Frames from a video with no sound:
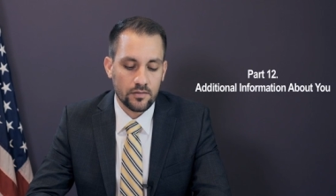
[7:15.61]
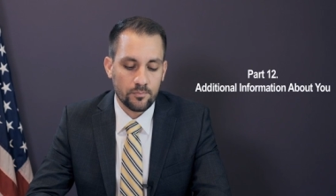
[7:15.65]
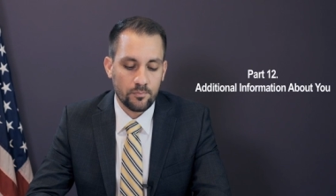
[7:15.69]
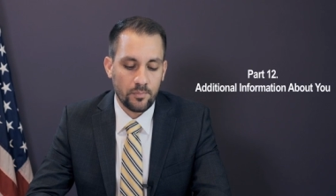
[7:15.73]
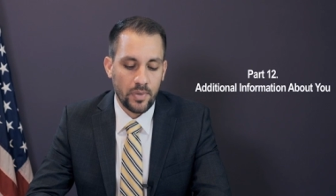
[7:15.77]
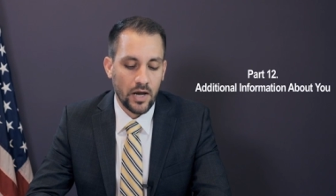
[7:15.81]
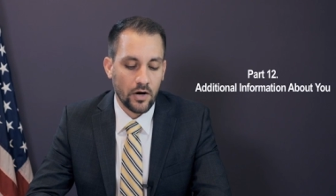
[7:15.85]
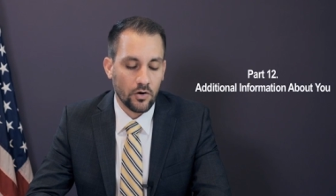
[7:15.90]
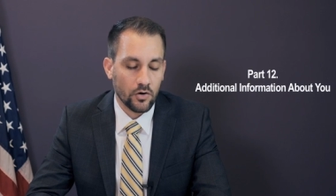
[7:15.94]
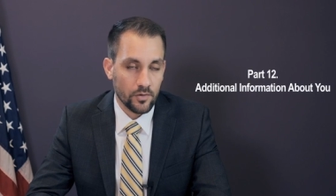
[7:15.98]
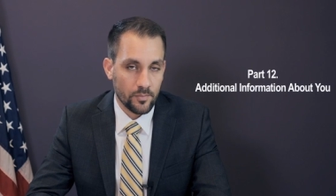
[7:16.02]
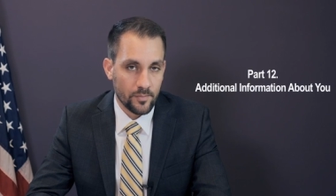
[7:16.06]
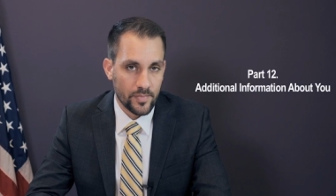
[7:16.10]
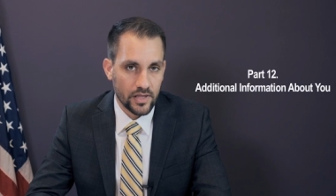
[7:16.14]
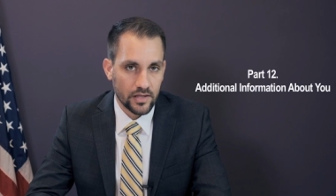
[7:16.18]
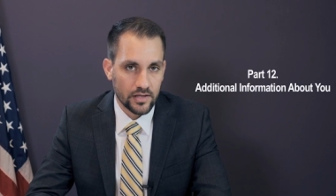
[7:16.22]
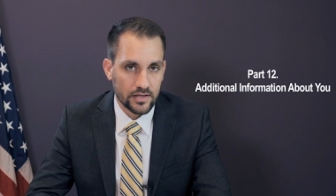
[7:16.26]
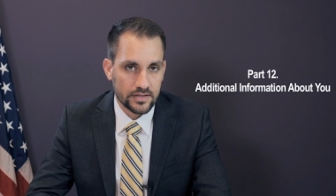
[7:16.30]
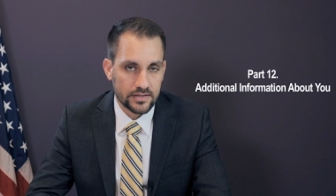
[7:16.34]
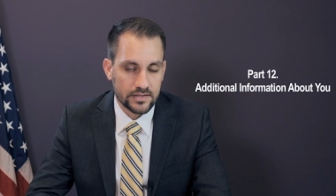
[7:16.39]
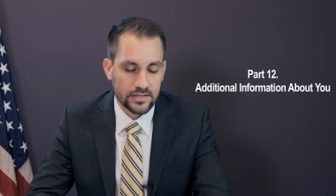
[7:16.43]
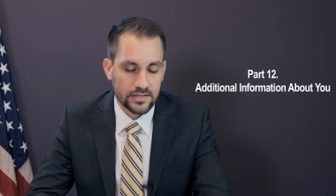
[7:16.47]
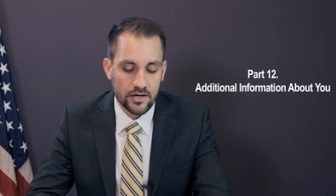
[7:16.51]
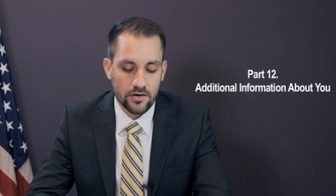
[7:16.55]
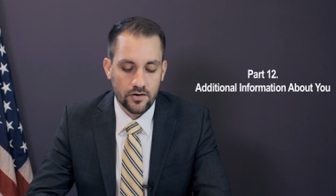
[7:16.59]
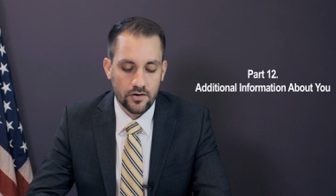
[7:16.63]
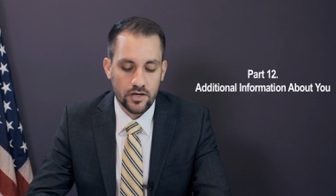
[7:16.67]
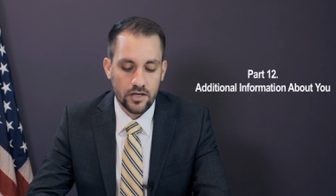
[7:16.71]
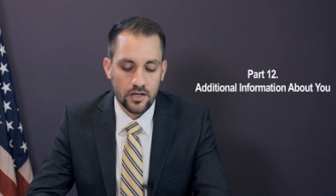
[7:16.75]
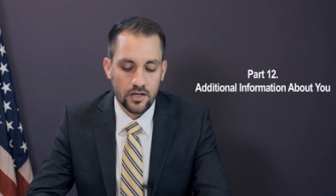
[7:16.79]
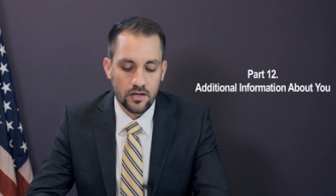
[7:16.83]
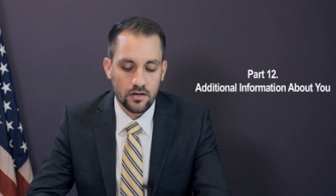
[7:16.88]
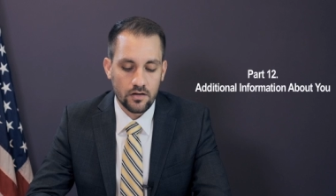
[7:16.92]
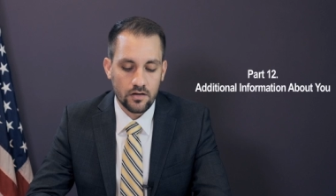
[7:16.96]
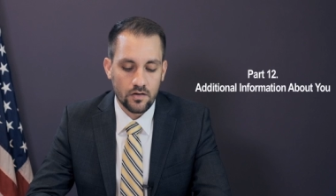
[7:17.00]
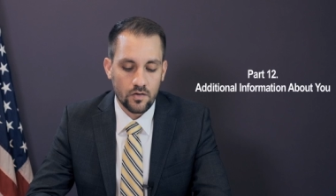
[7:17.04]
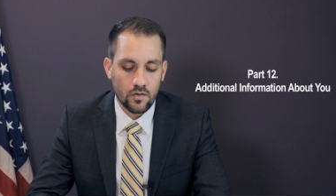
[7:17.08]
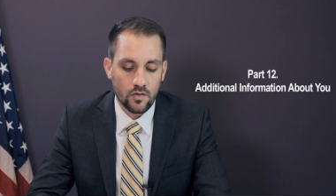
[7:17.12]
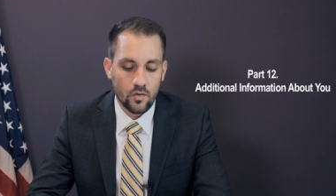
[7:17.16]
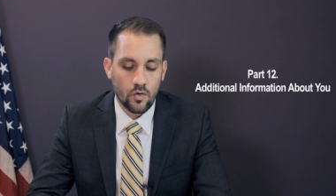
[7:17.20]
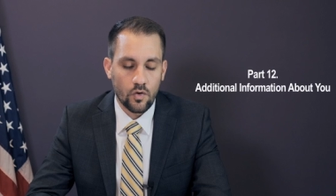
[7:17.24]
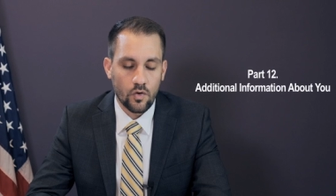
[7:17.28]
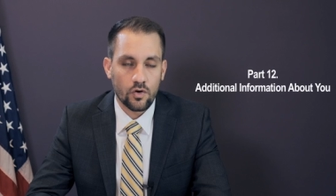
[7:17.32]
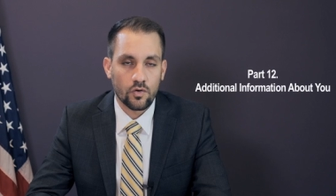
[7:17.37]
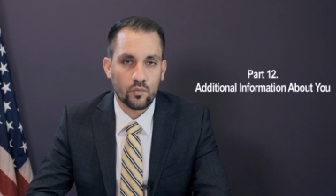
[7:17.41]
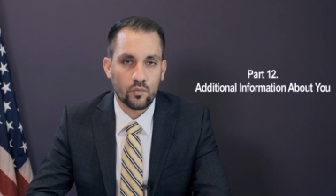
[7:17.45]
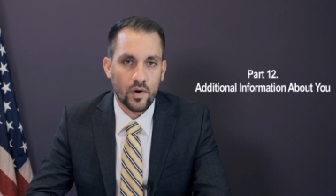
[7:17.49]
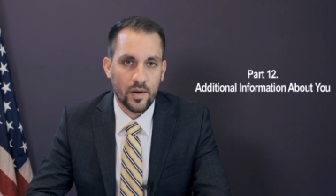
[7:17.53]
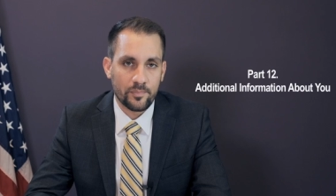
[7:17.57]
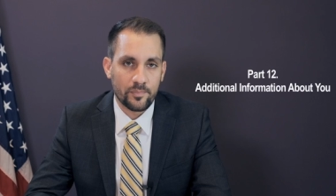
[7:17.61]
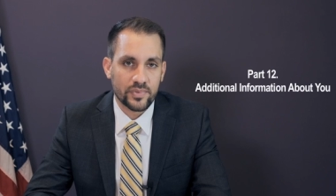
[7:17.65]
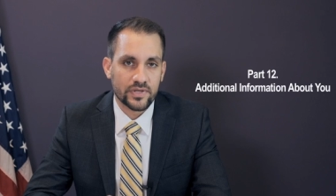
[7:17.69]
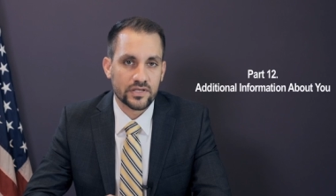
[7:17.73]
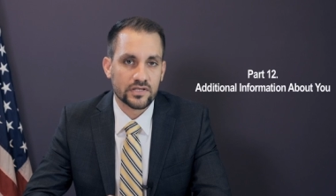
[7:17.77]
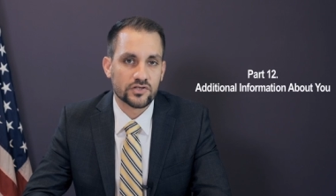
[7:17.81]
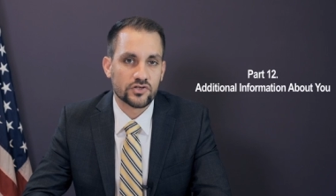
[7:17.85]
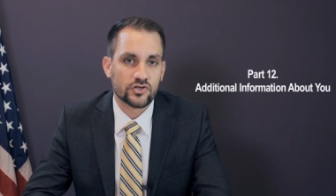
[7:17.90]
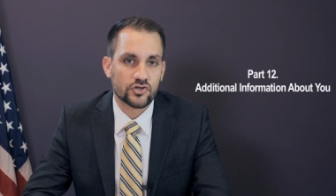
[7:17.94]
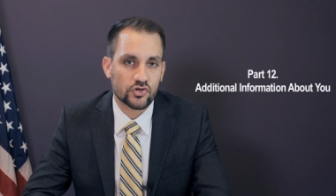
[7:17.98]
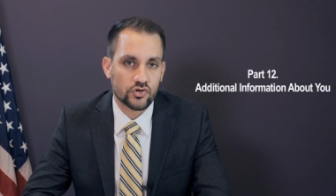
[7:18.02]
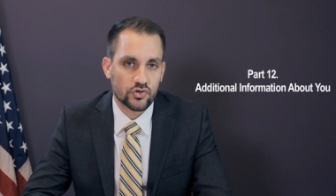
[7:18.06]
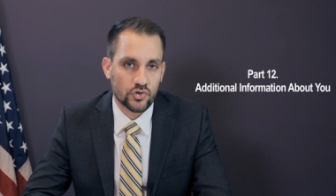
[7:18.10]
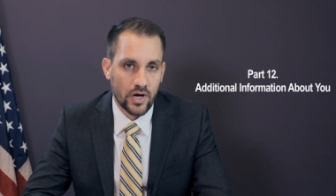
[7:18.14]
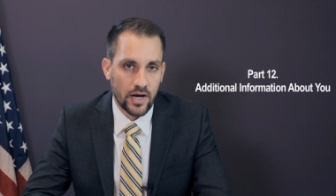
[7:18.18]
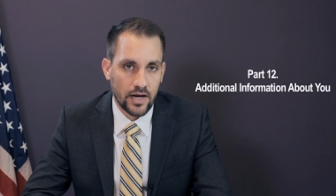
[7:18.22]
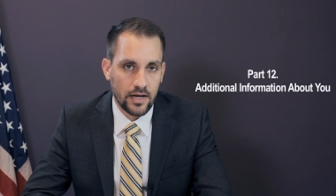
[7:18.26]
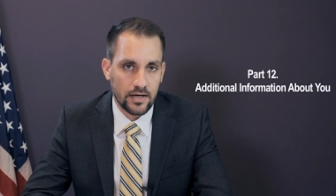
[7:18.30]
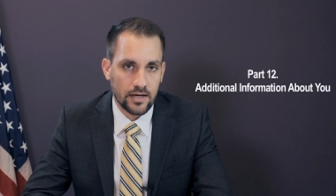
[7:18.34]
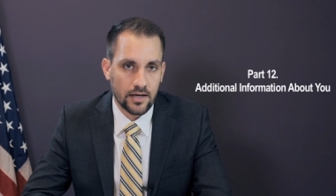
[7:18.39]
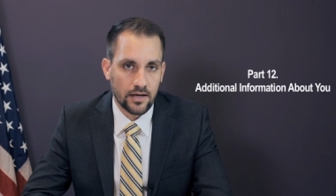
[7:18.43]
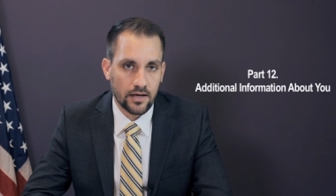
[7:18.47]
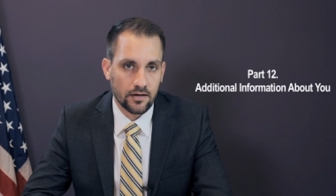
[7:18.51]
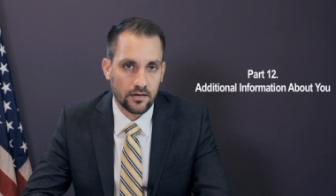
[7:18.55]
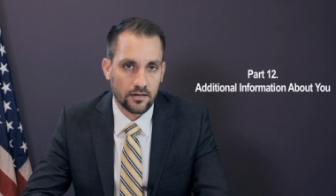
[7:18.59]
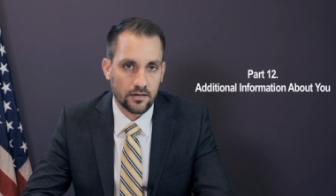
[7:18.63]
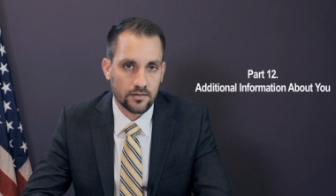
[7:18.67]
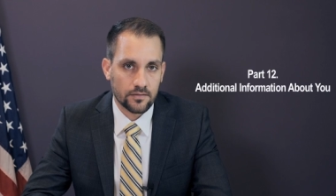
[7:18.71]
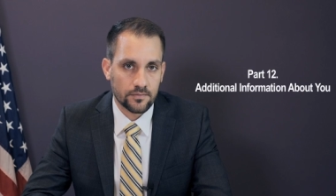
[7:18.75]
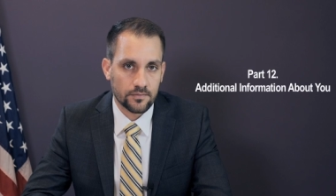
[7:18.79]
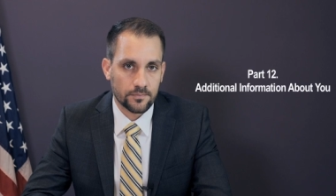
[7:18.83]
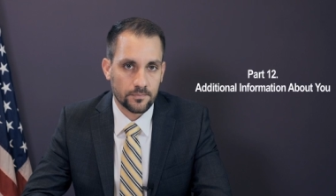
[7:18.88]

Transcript: paramilitary, or weapons training?